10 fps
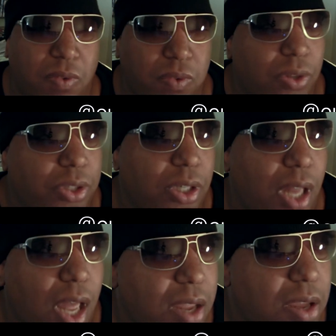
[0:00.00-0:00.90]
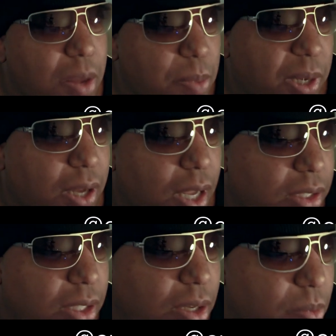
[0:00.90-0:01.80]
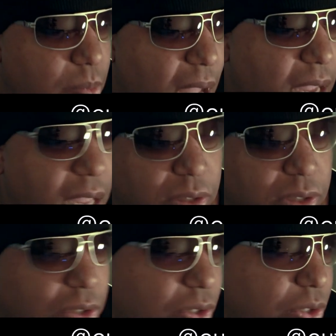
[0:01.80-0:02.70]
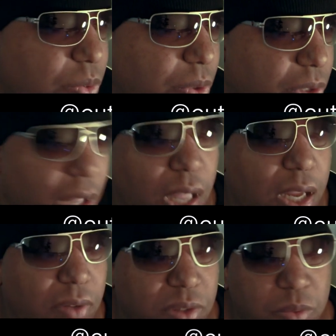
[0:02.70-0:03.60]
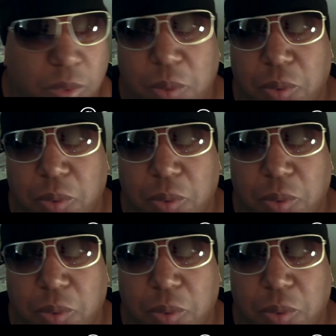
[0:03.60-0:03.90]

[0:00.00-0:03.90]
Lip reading: the 4th of July because my ancestors were slaves and we